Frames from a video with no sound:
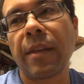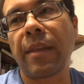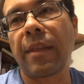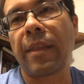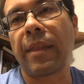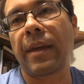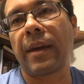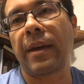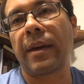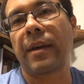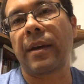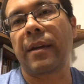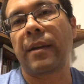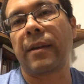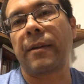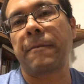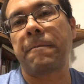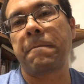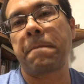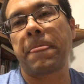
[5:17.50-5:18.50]
that
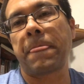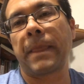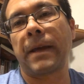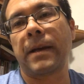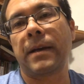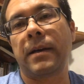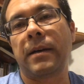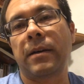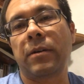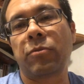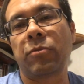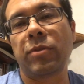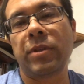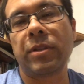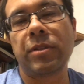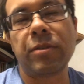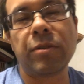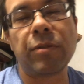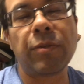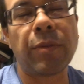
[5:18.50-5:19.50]
we
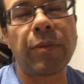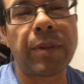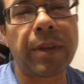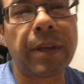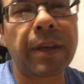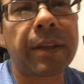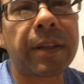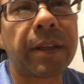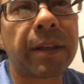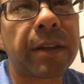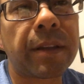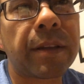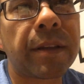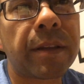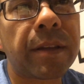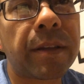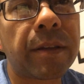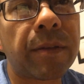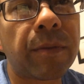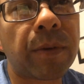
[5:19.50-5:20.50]
do think that,
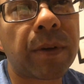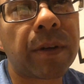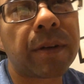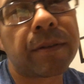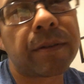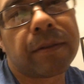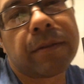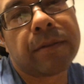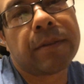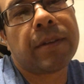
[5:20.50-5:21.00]
well,